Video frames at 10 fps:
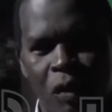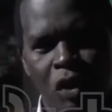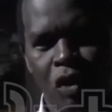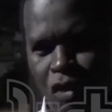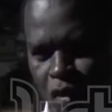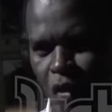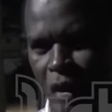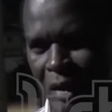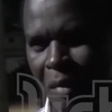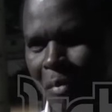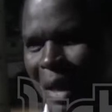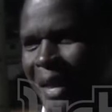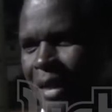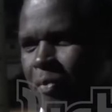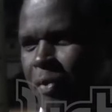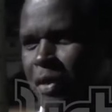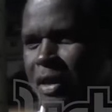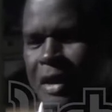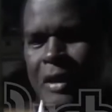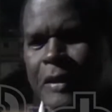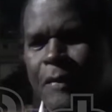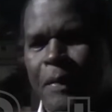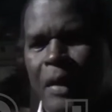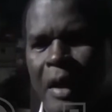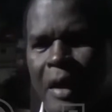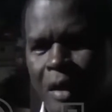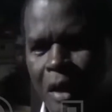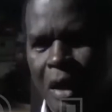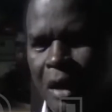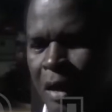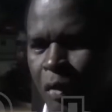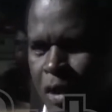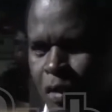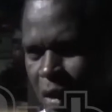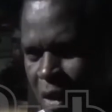we chose to call it the Bucket Project, and which we